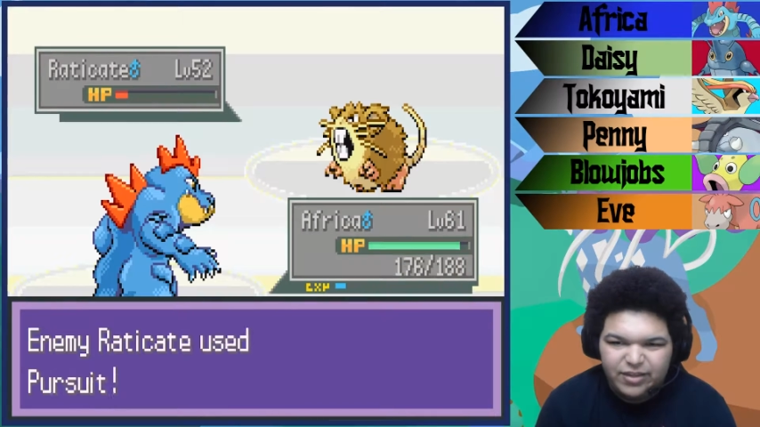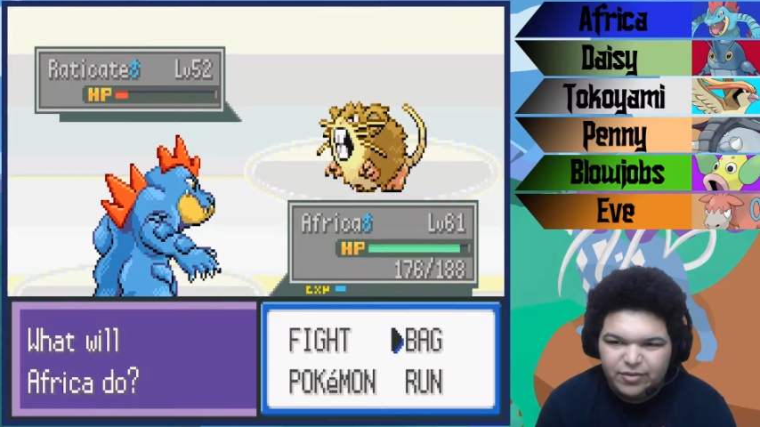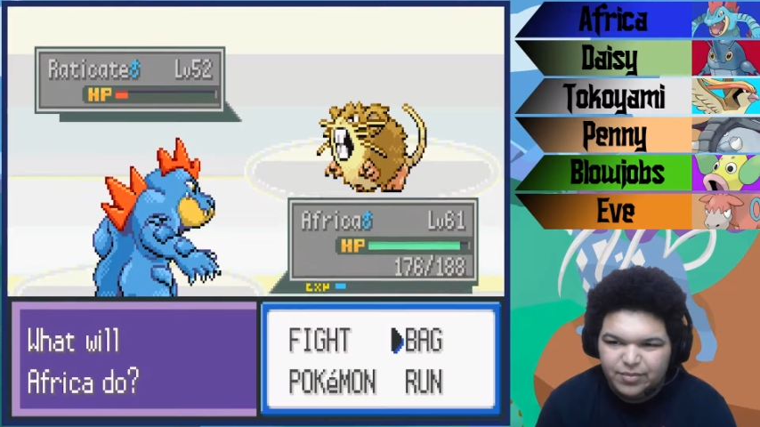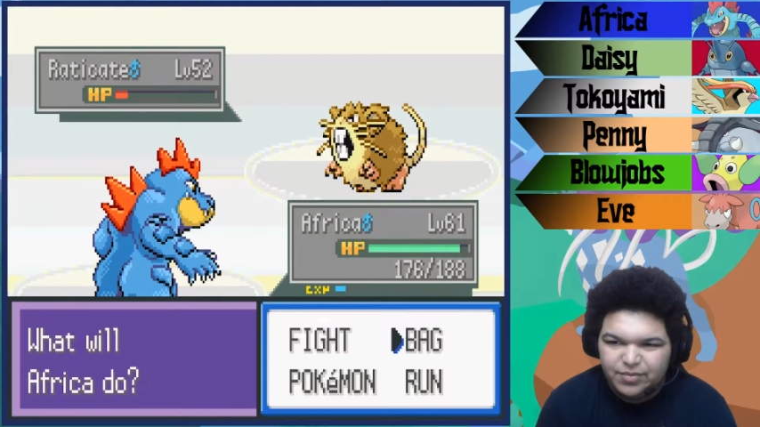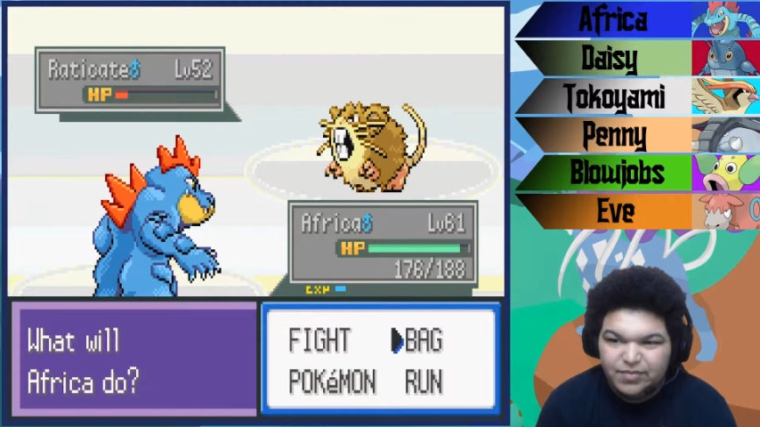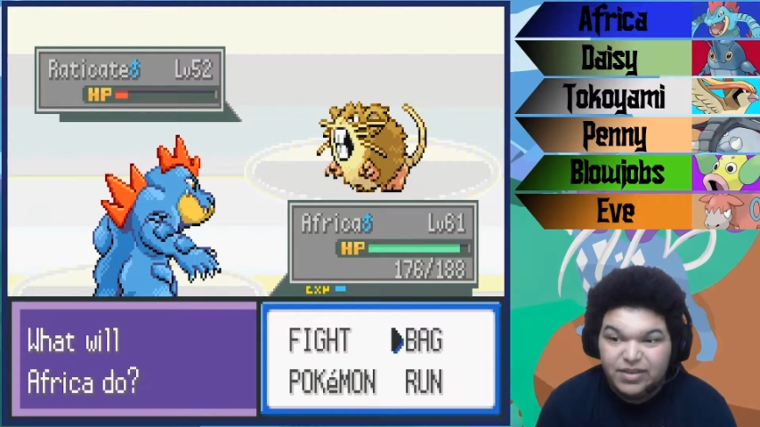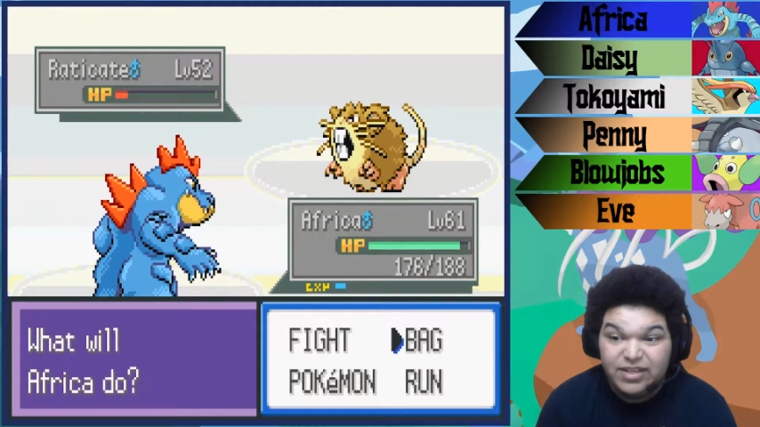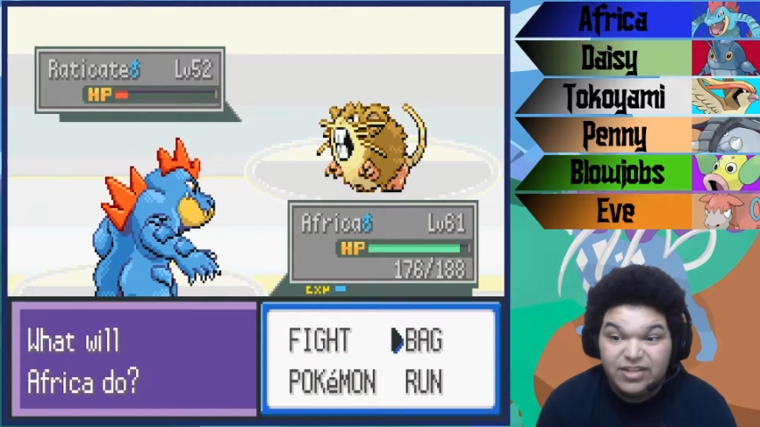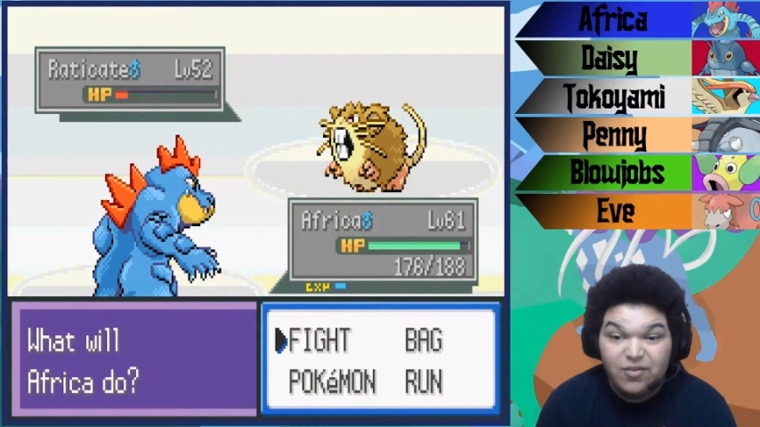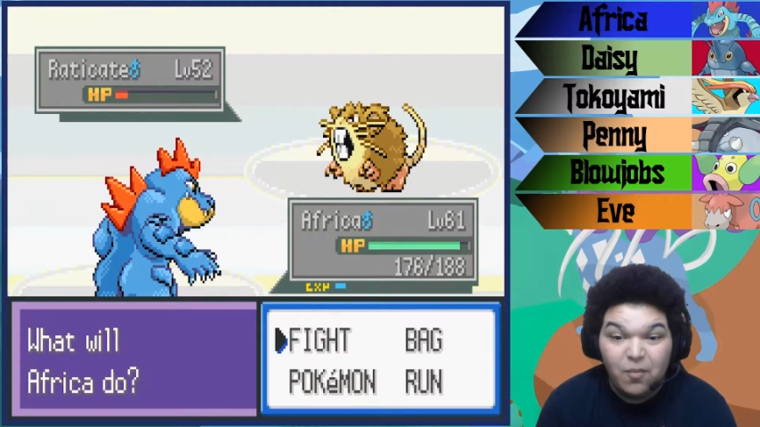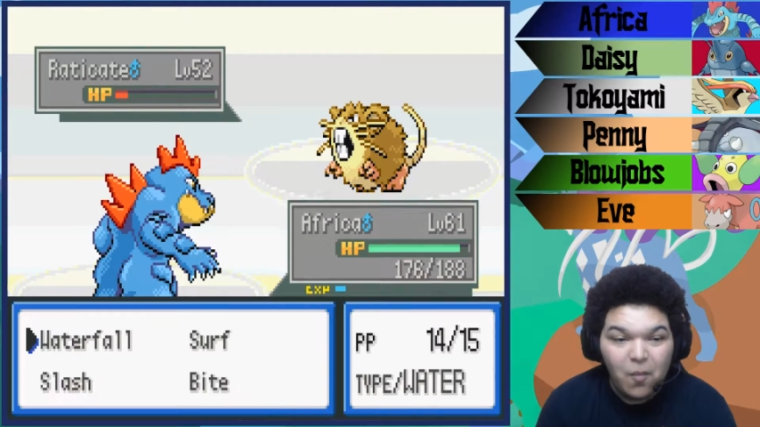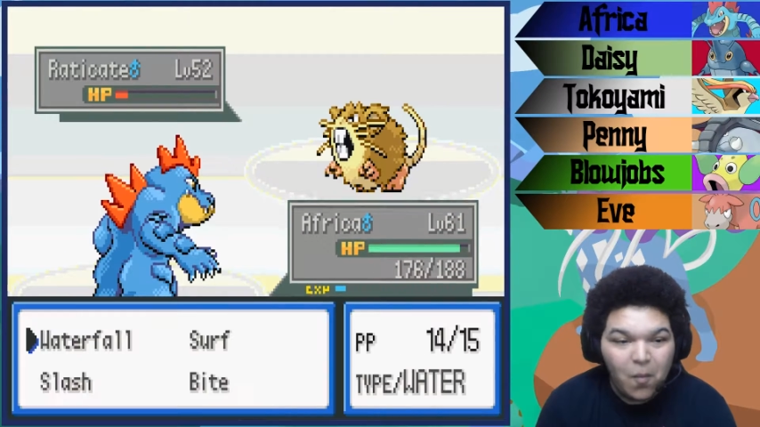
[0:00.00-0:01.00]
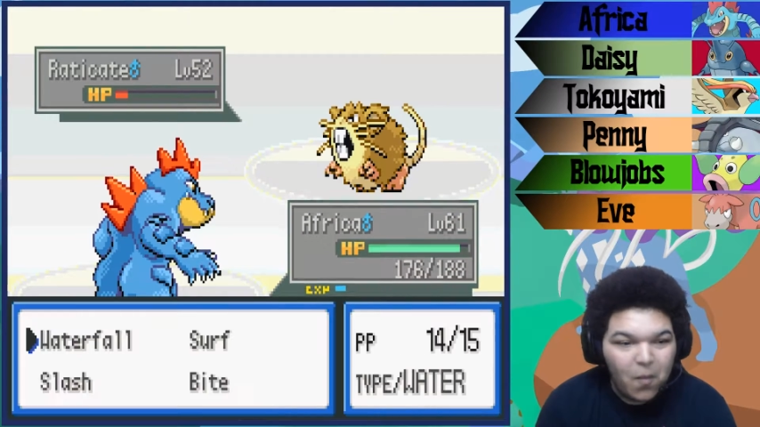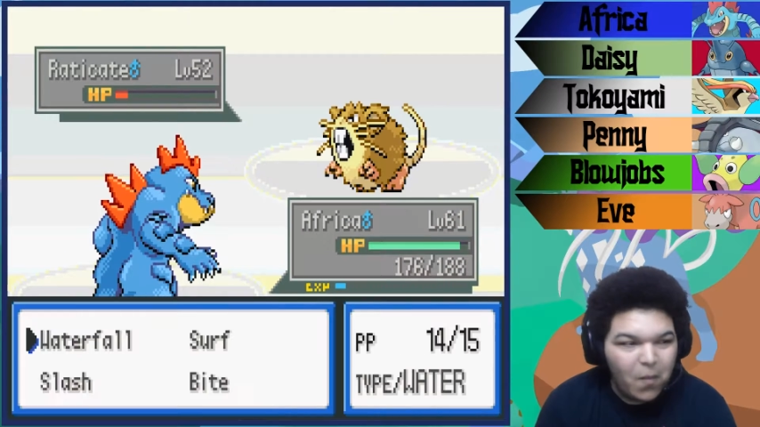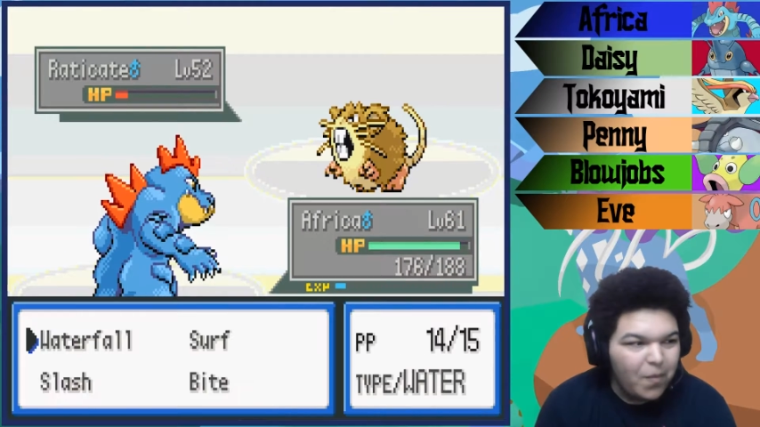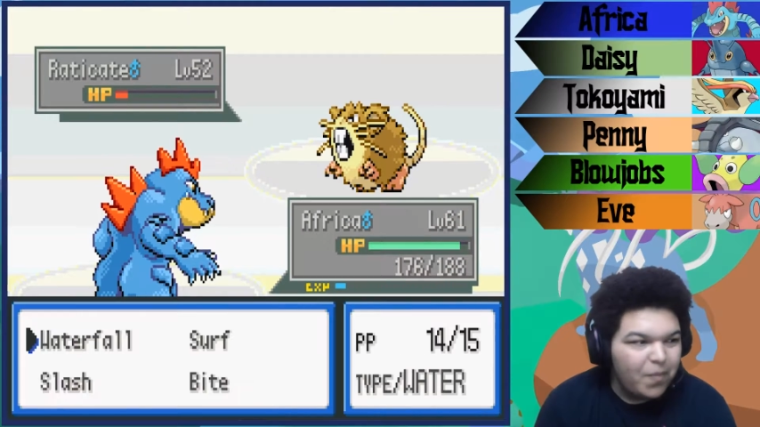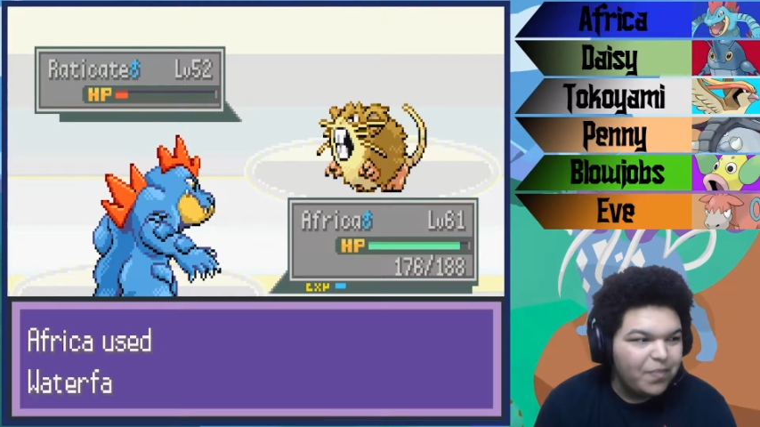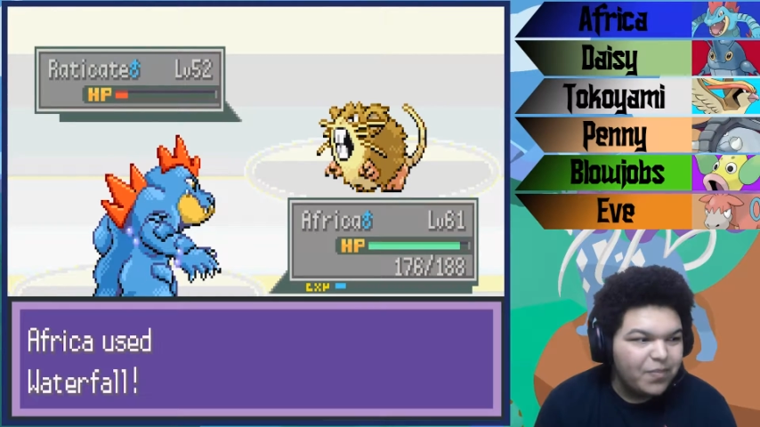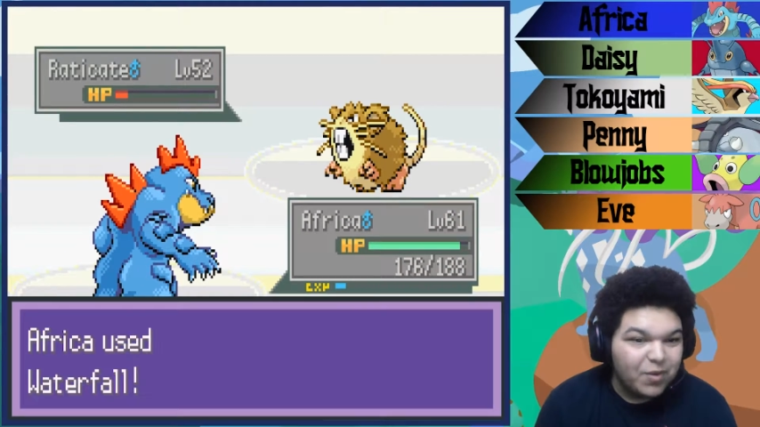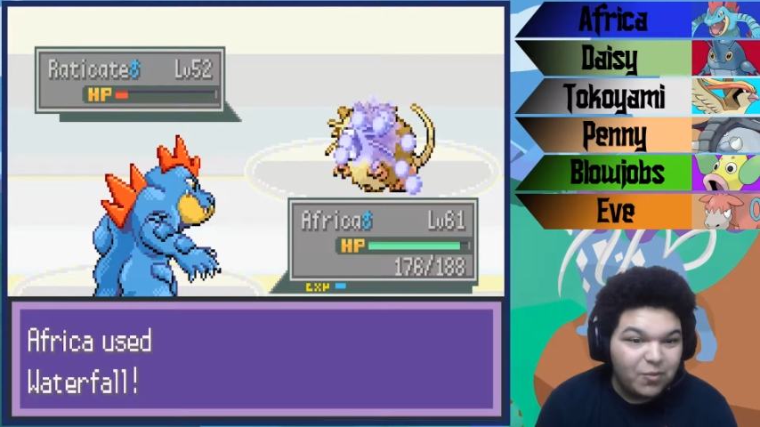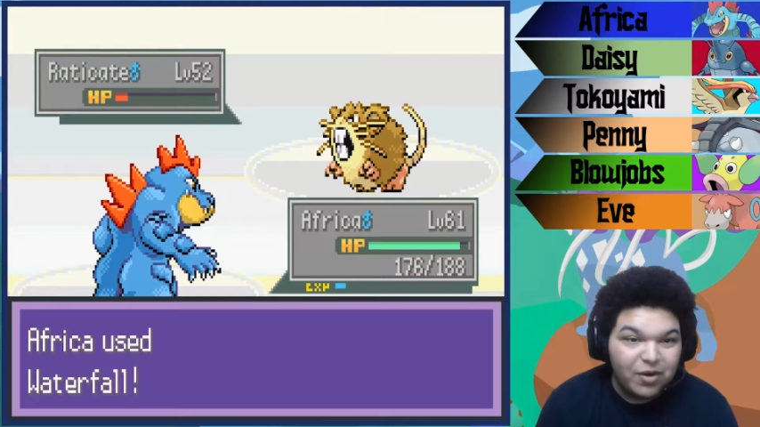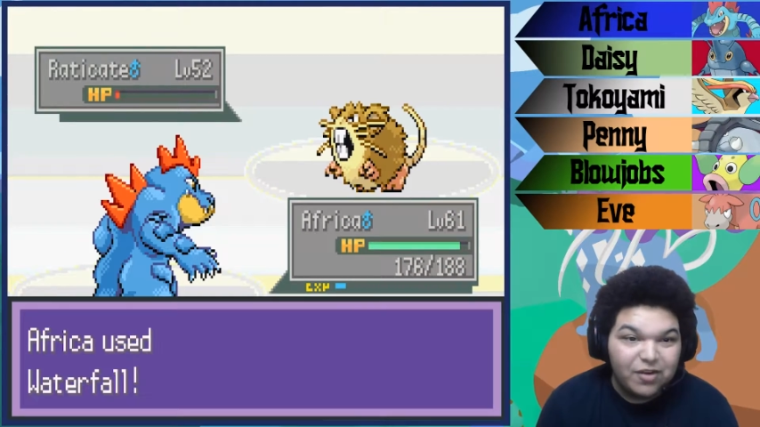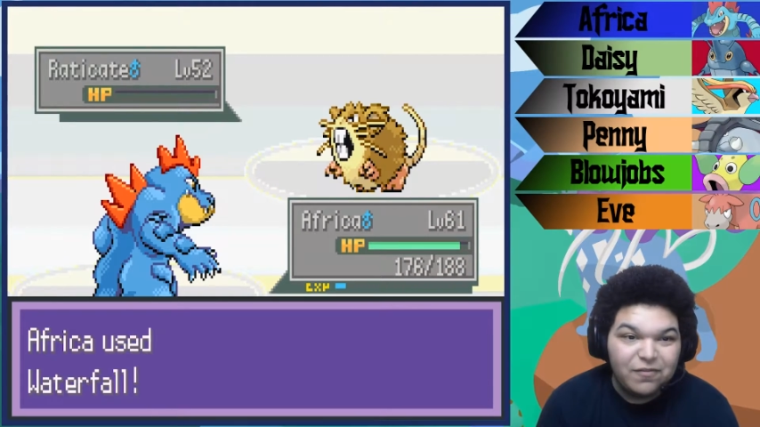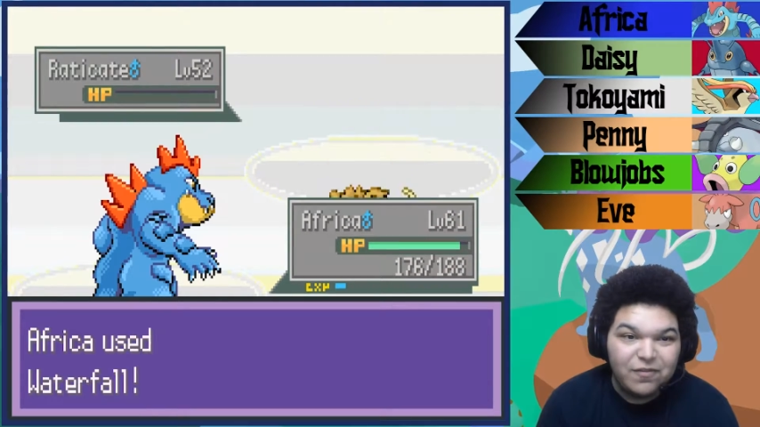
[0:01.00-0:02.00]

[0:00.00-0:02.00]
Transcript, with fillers: feel like he'll. He, what